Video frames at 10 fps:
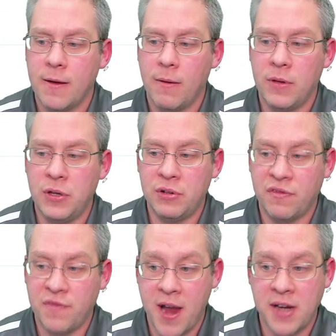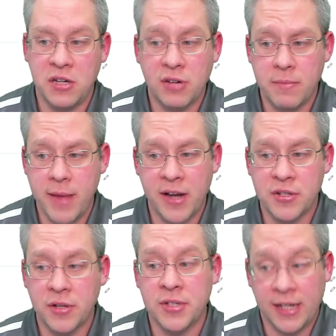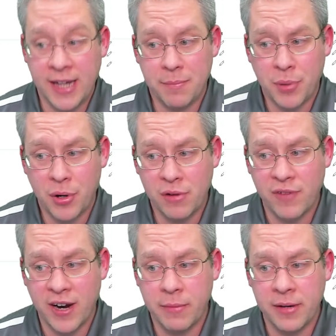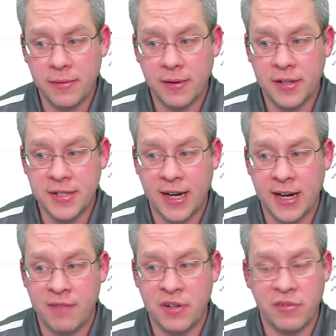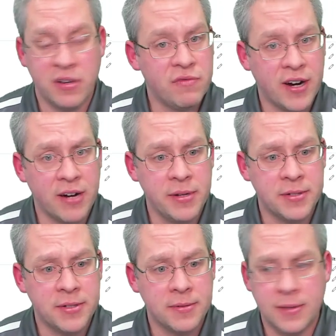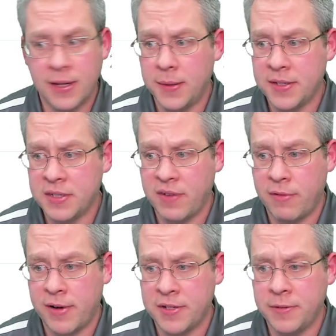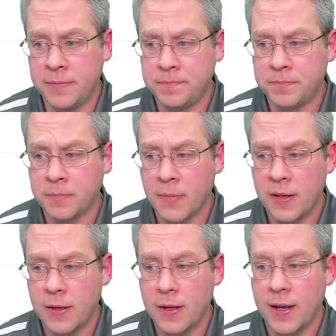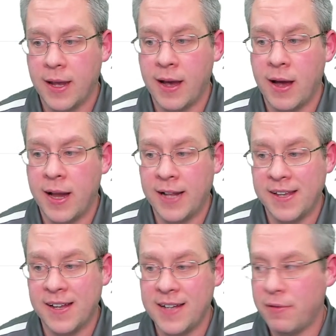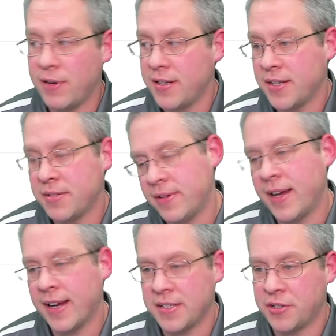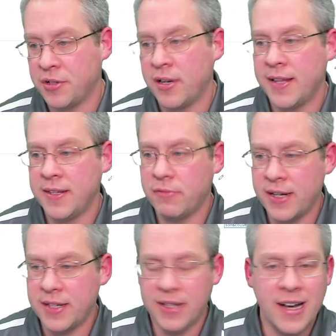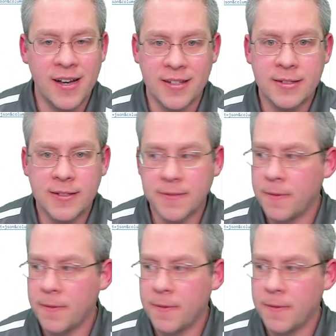You define and you can manage those, again, per environment, because I can have different environments in this if I want to. And at the end of the day, what it does, well, I guess I'll show it. What it does